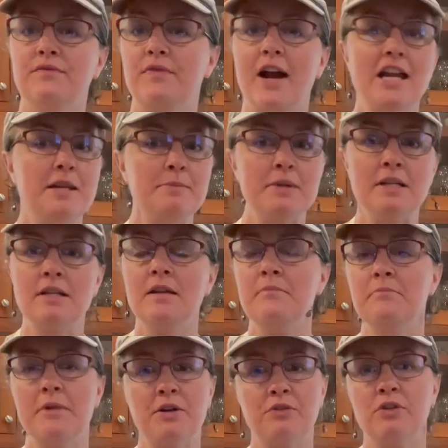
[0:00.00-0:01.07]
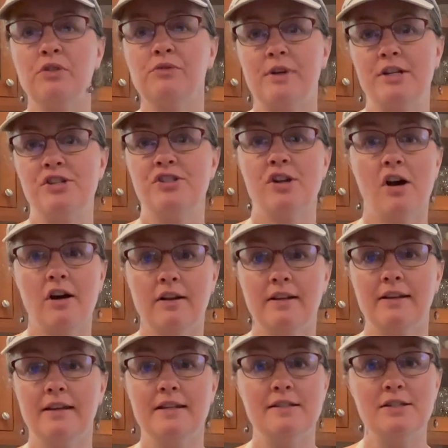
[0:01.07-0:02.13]
vitamin and mineral rich tonic
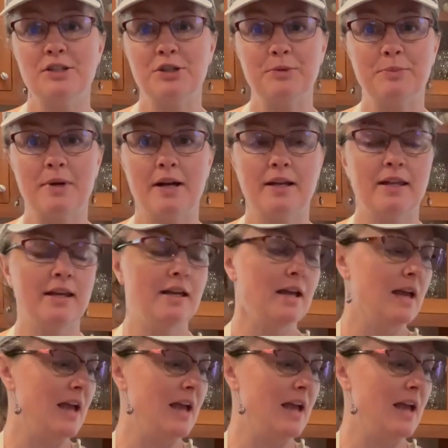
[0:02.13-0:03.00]
into your body,